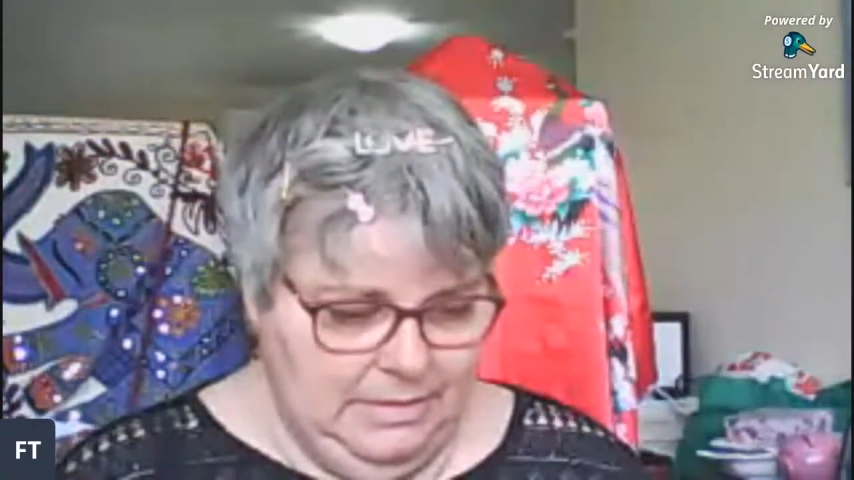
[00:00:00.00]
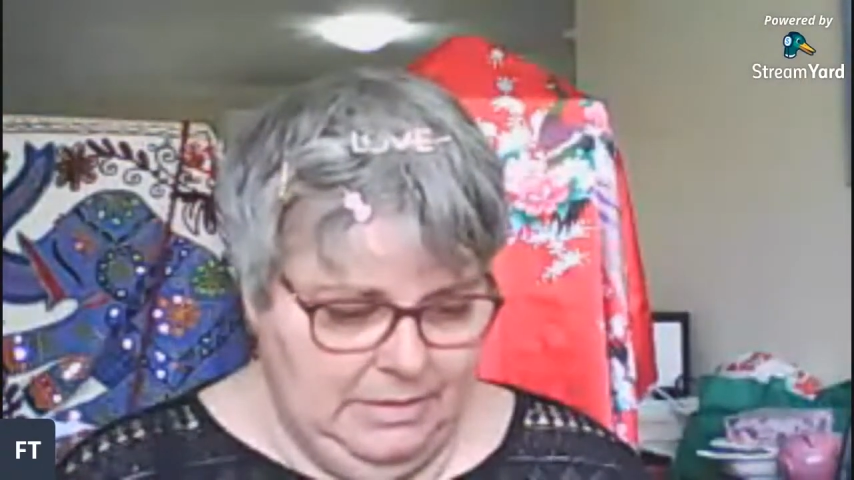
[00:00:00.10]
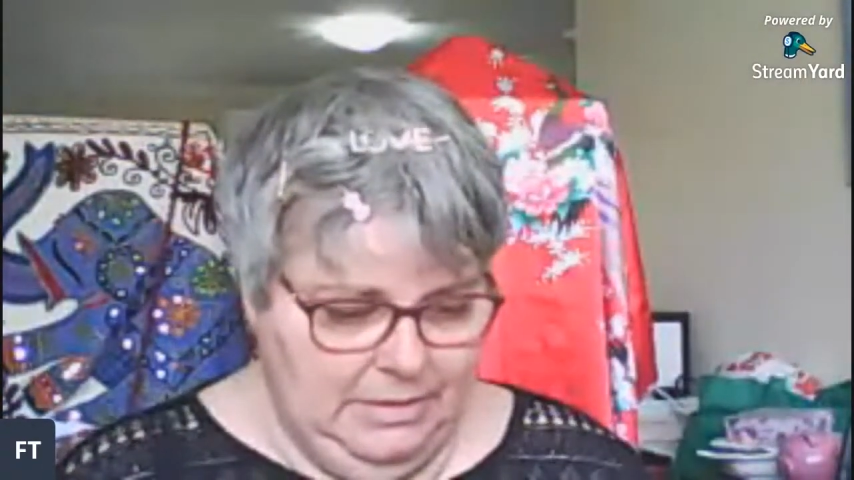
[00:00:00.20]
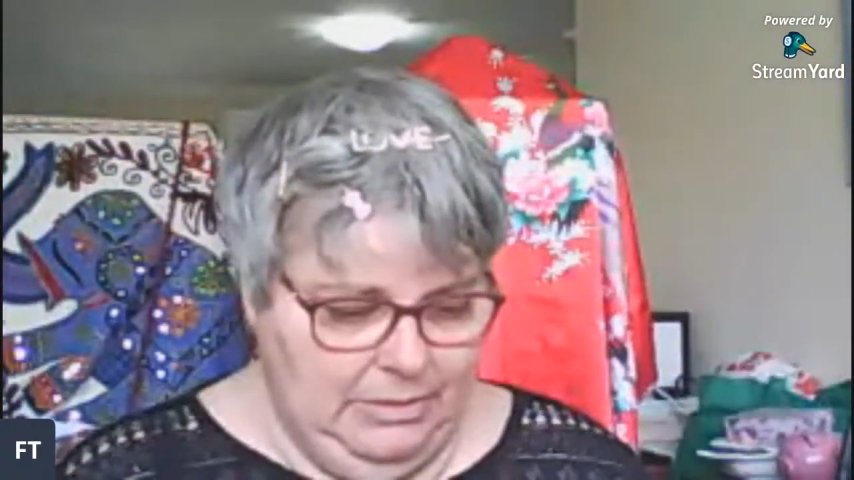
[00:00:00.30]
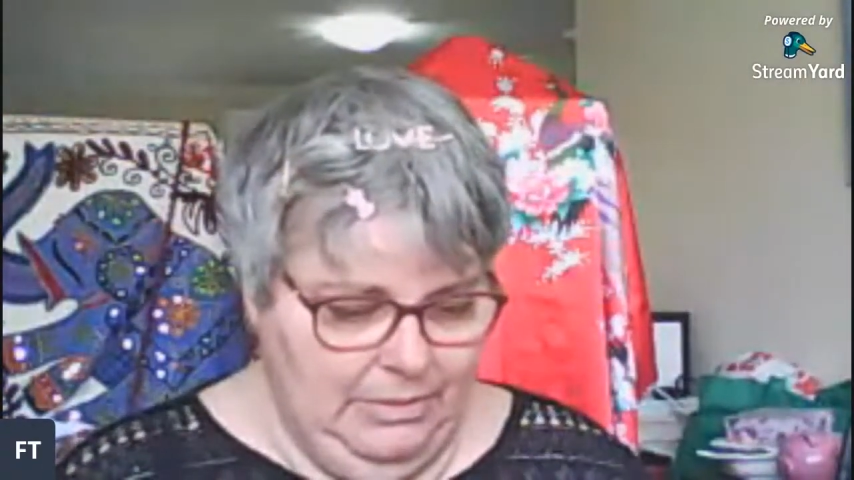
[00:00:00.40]

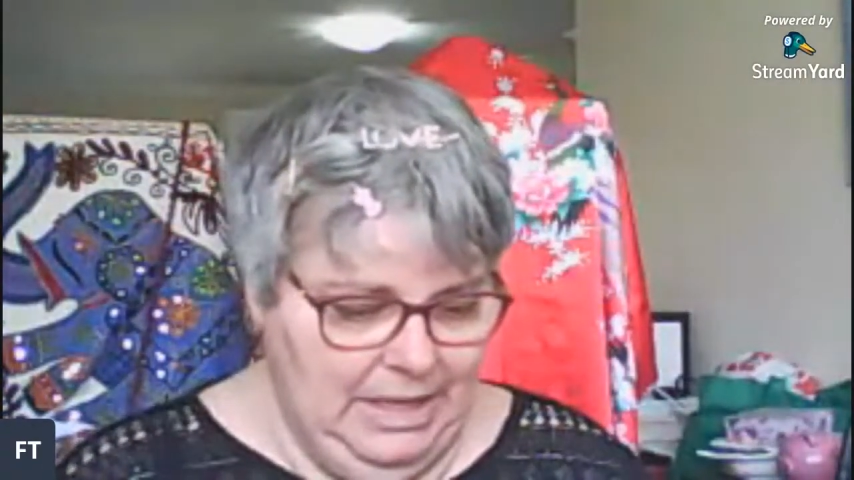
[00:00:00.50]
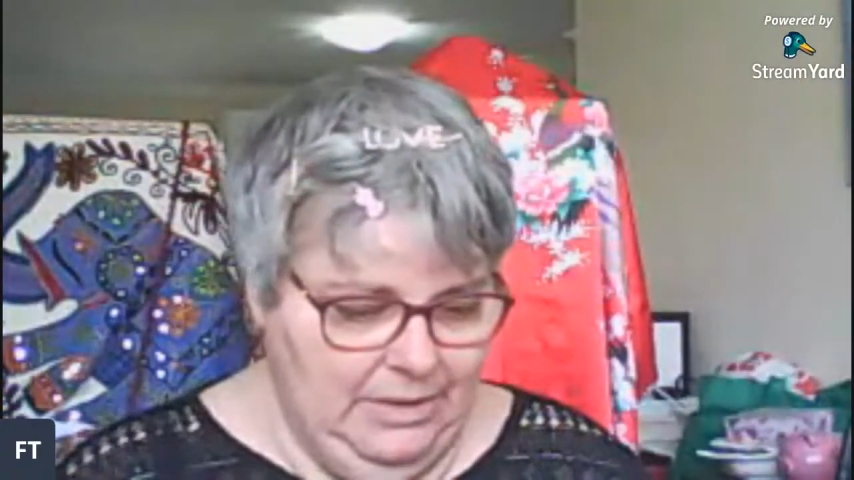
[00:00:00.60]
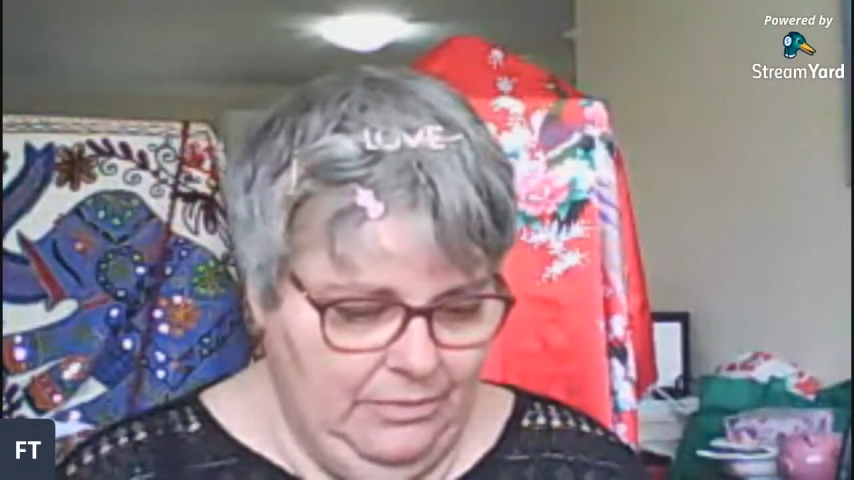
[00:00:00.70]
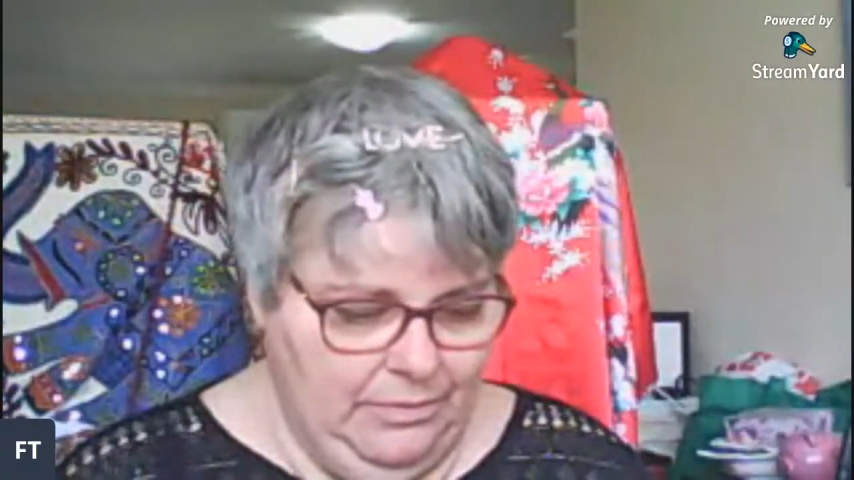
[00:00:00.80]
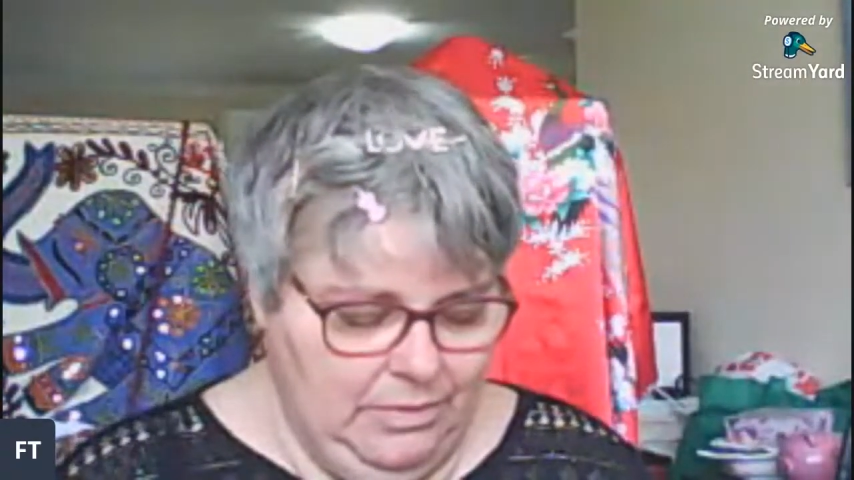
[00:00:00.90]
The Queen
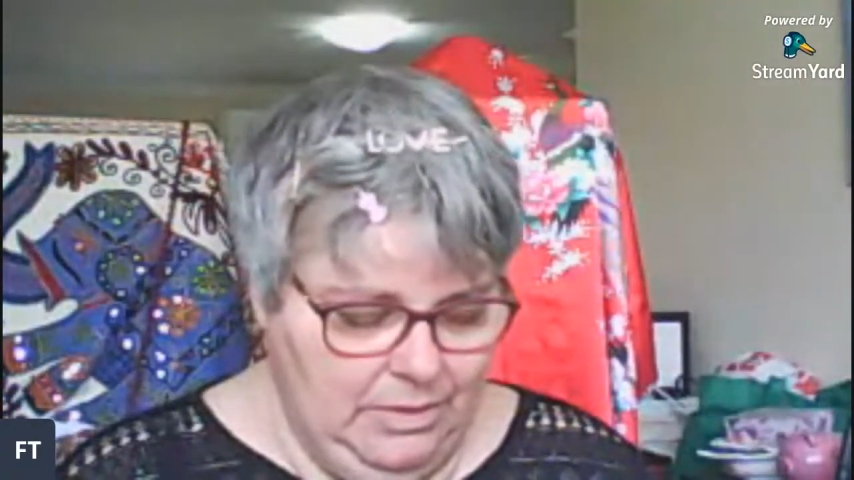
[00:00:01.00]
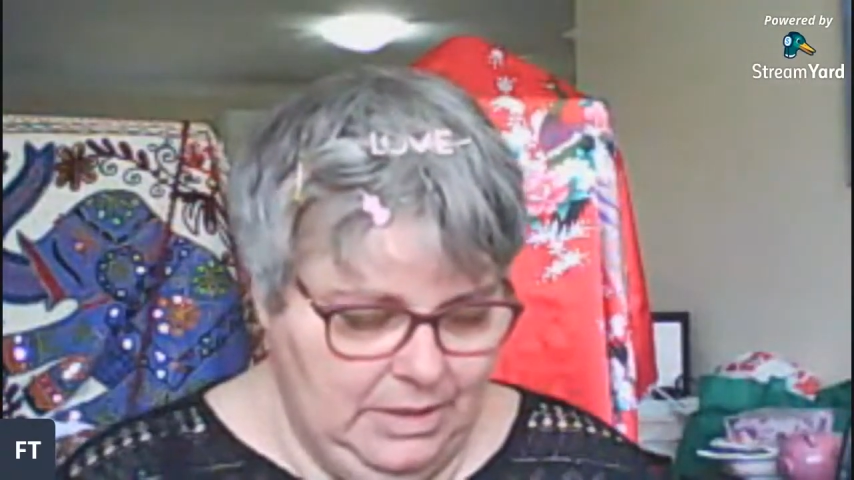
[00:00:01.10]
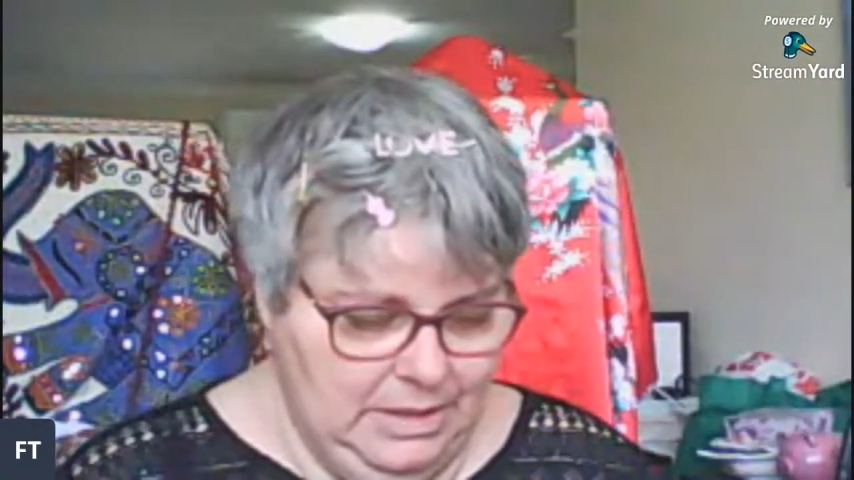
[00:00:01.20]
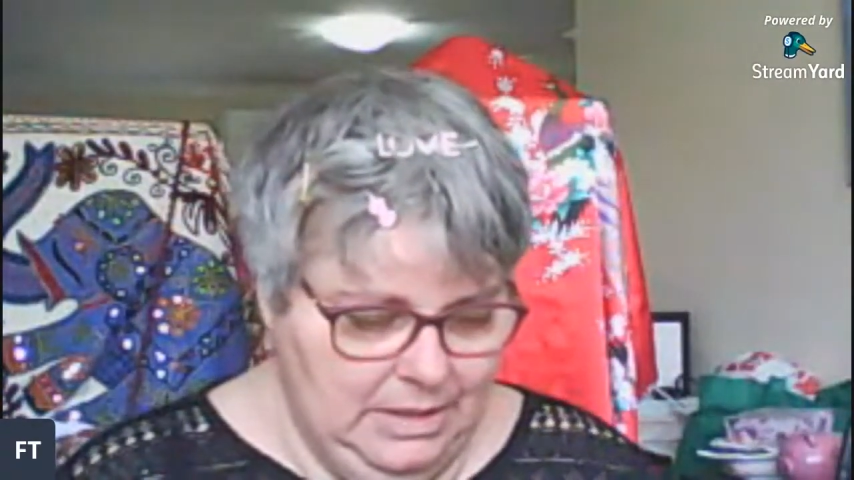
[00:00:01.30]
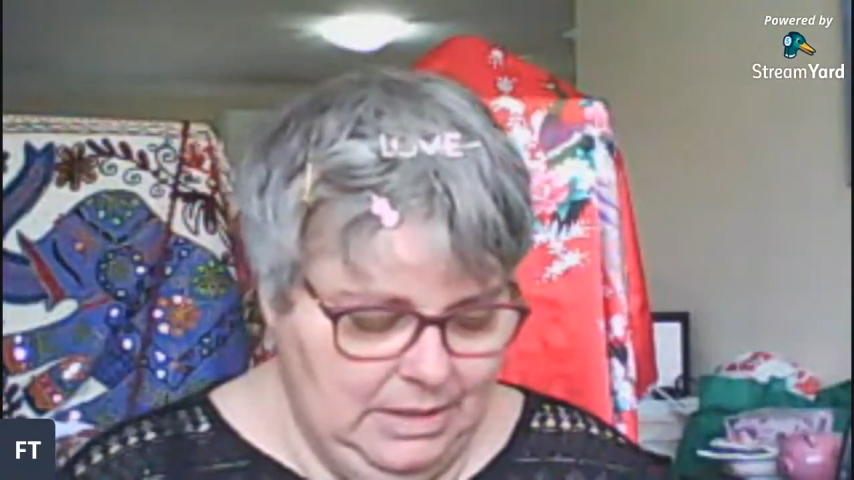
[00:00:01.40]
of
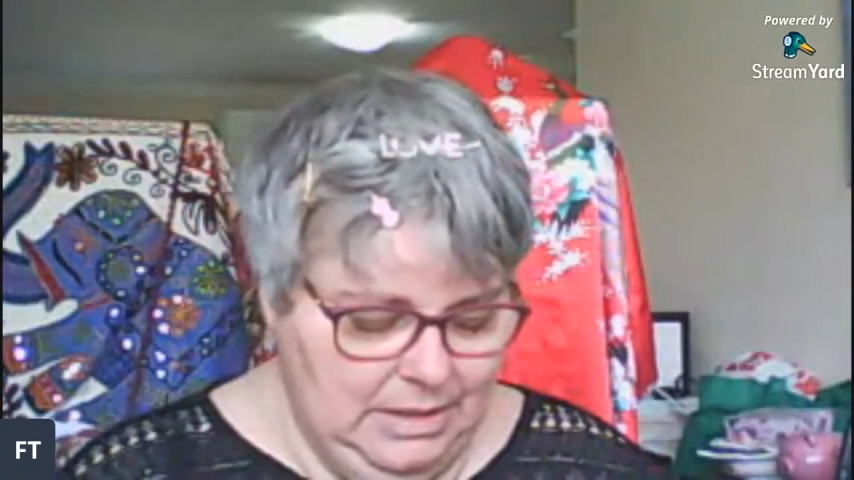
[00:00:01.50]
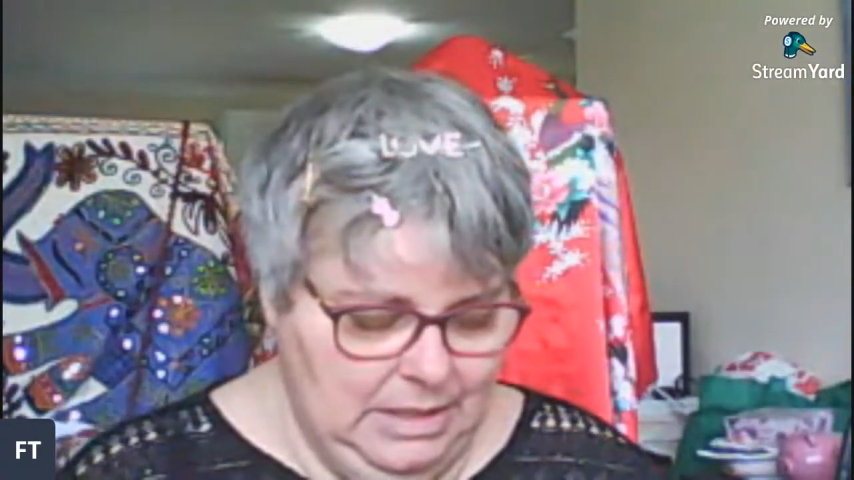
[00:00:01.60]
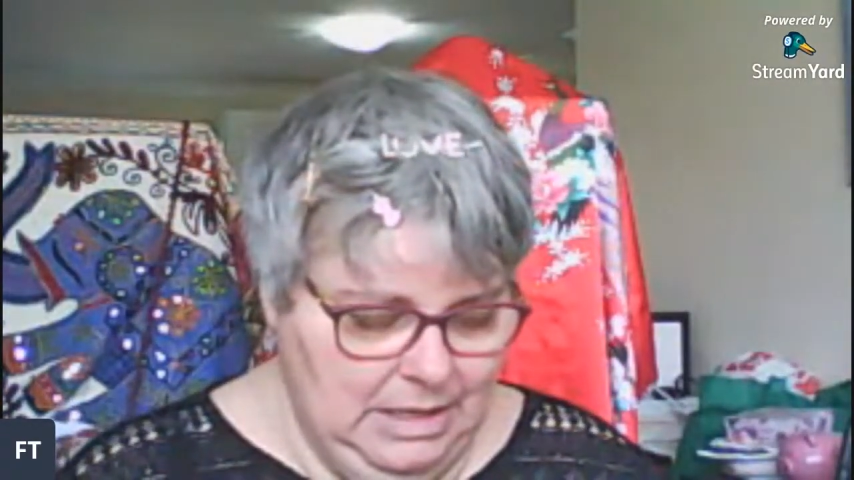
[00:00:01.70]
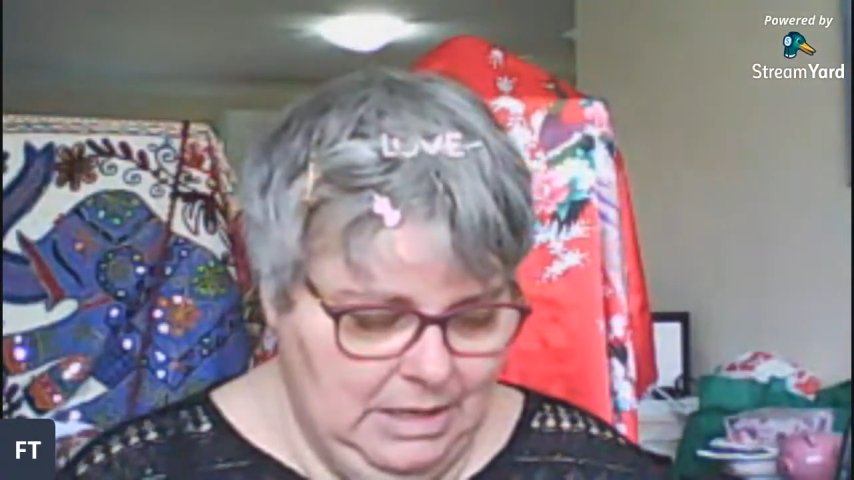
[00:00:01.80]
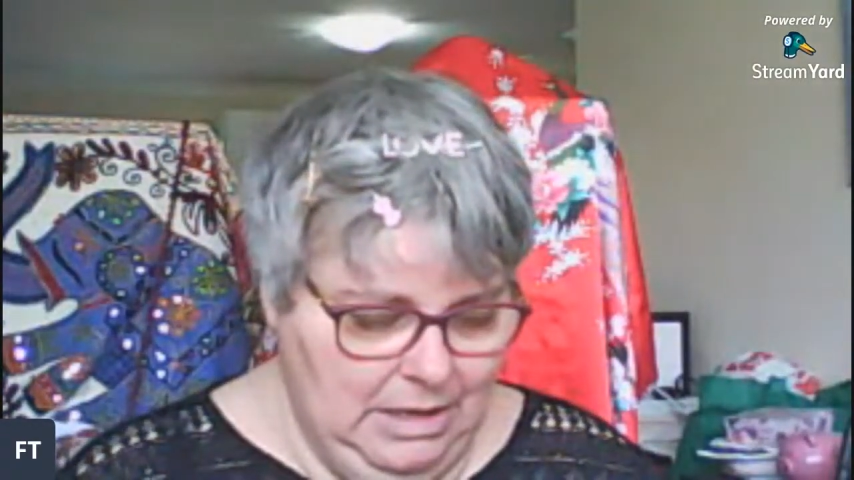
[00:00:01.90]
Wands,
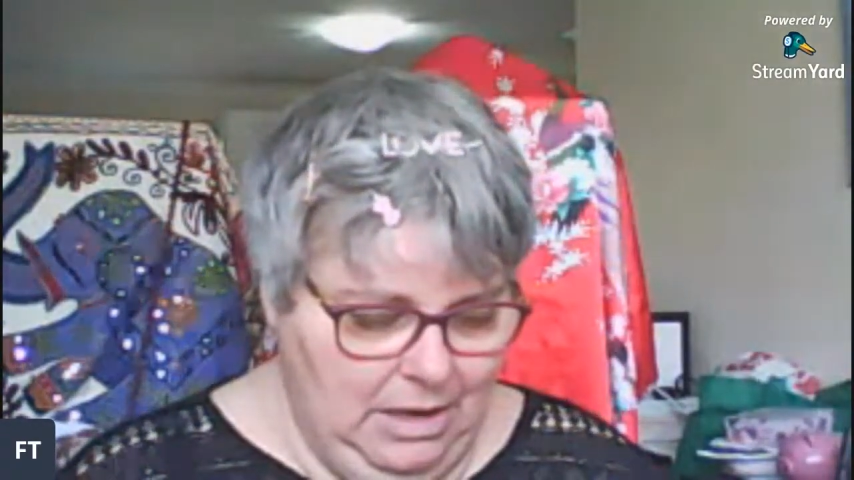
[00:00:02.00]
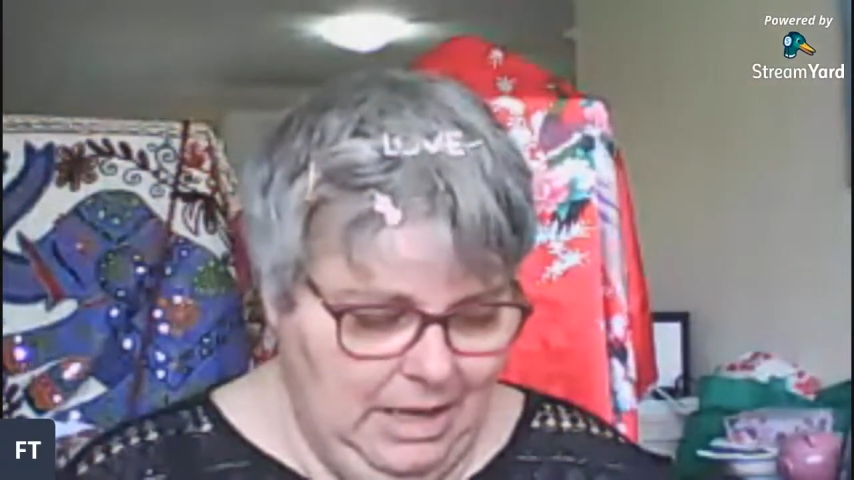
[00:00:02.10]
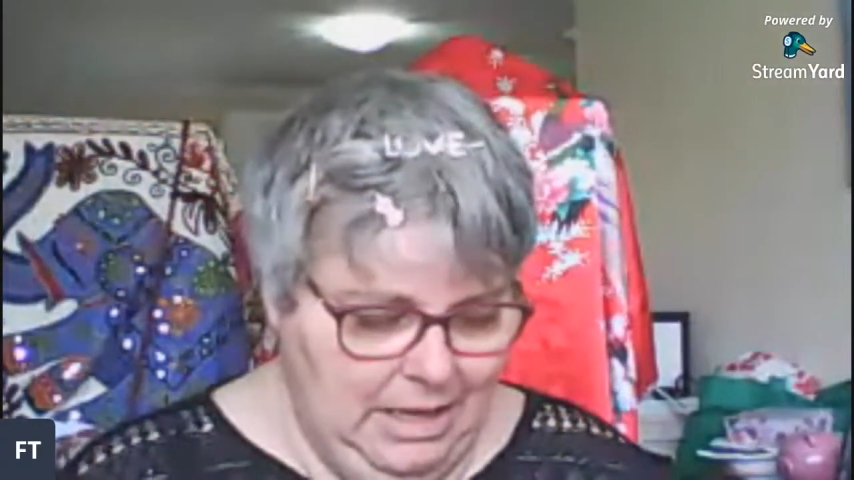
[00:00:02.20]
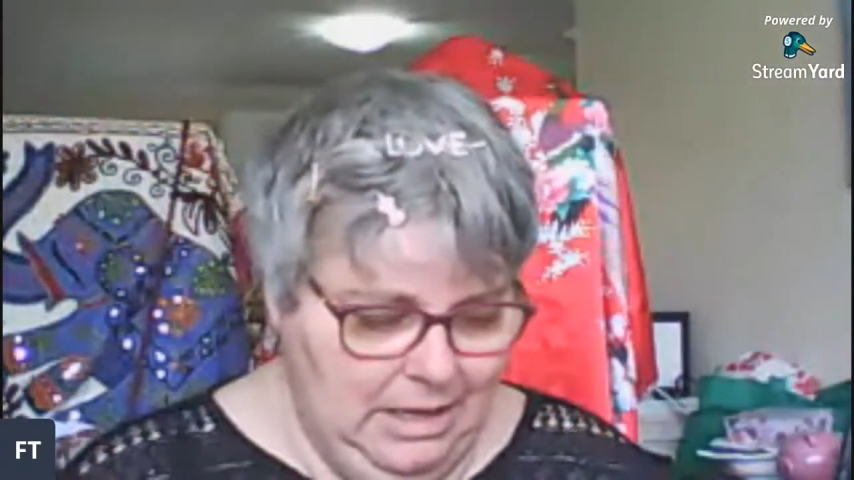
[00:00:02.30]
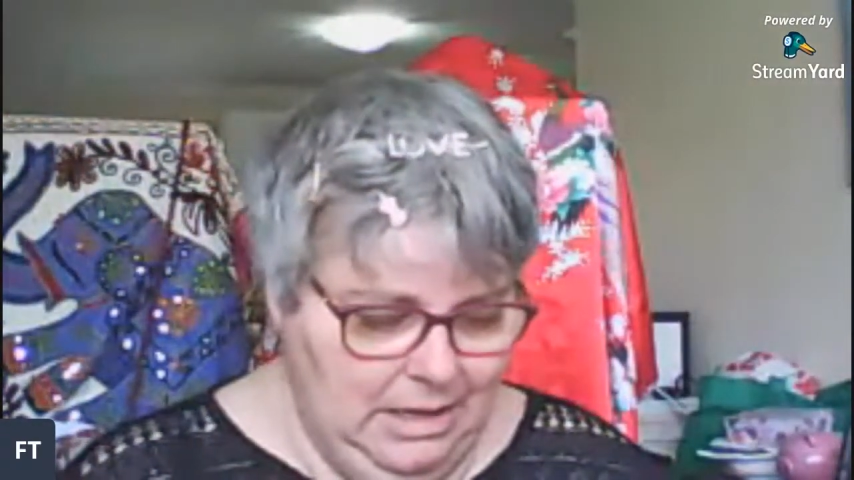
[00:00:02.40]
insight.